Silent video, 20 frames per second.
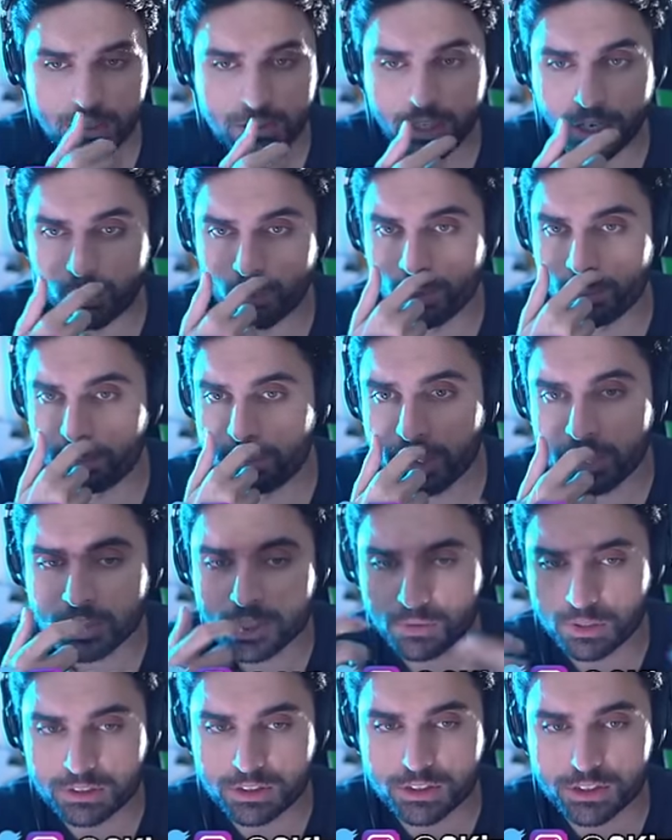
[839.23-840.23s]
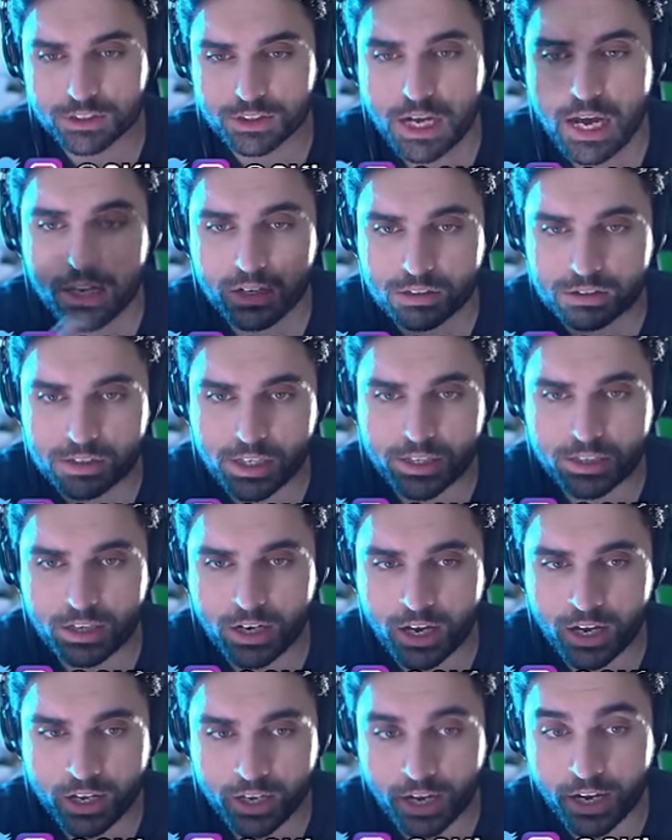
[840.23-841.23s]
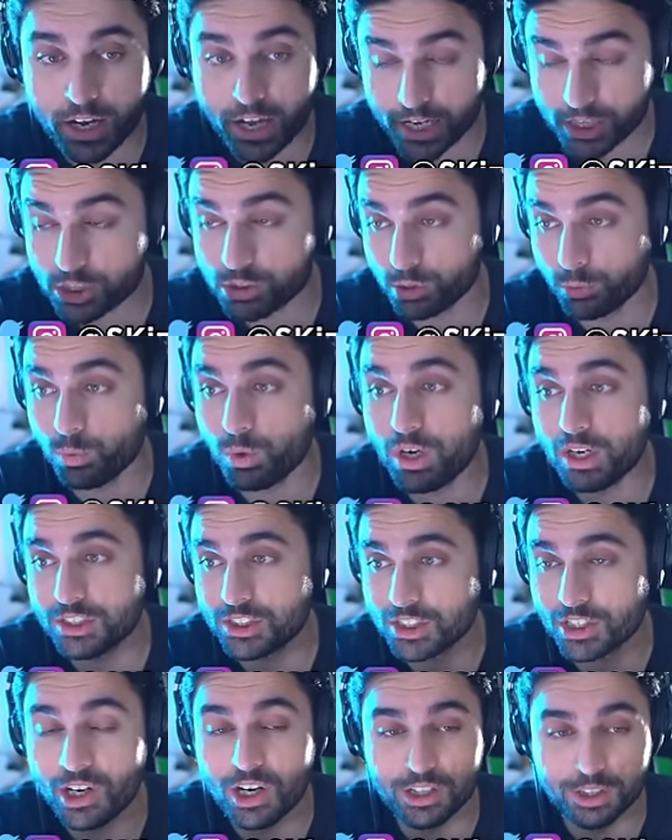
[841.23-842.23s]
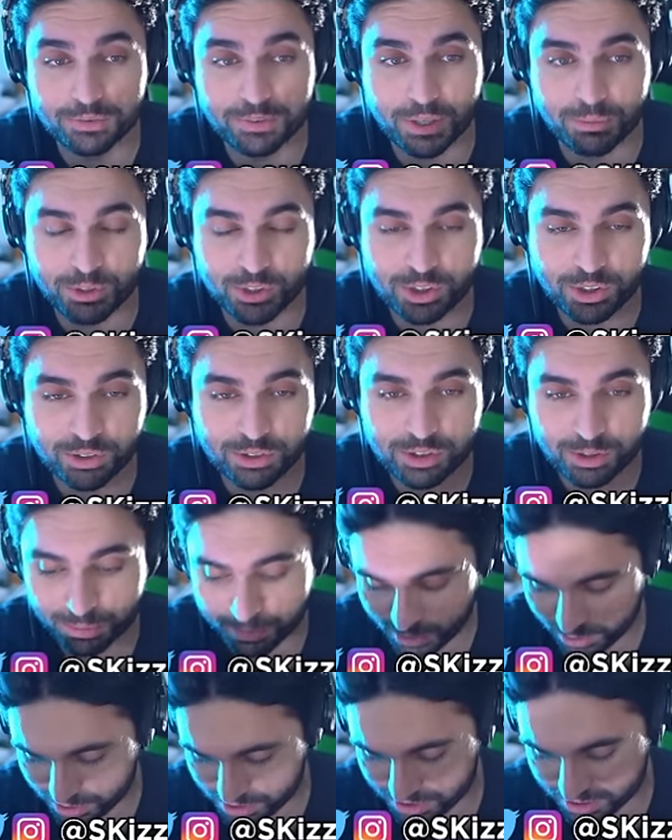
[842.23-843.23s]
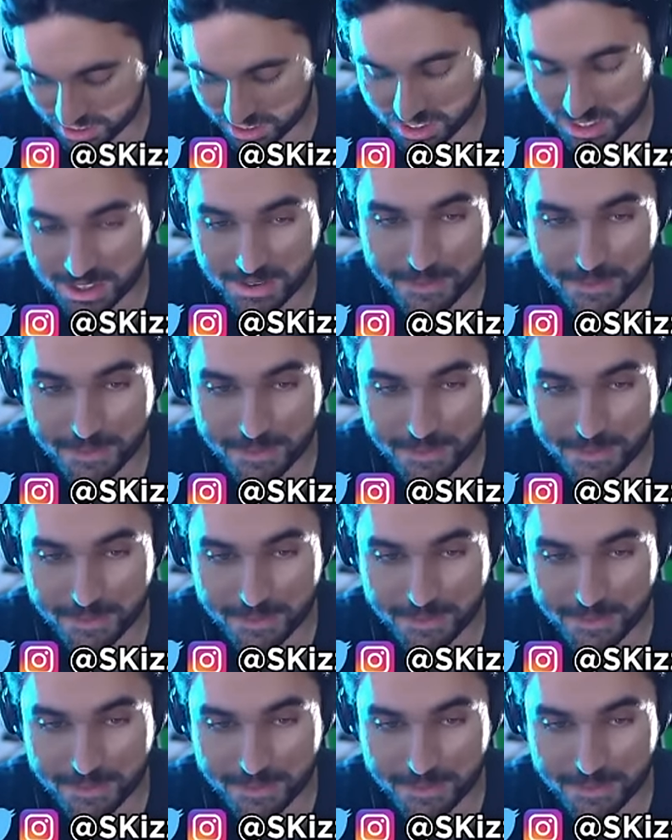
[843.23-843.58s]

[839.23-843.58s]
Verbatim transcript: There were a bunch of other titles, and I, I actually watch all of them on YouTube personally,